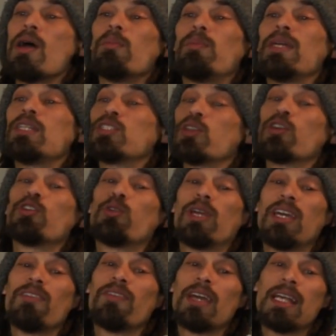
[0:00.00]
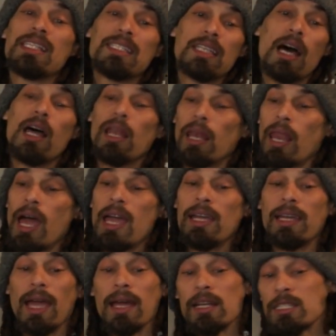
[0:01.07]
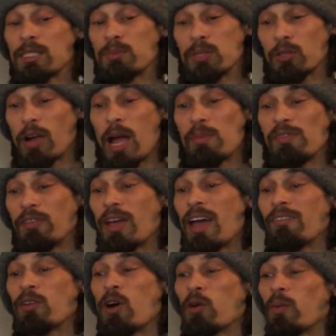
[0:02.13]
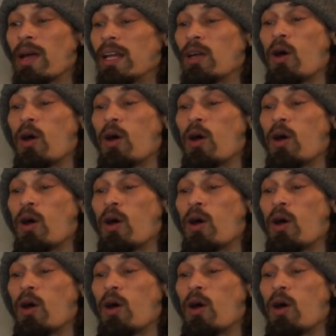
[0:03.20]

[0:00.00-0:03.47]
Be sure to give us a like and a subscribe if you haven't already.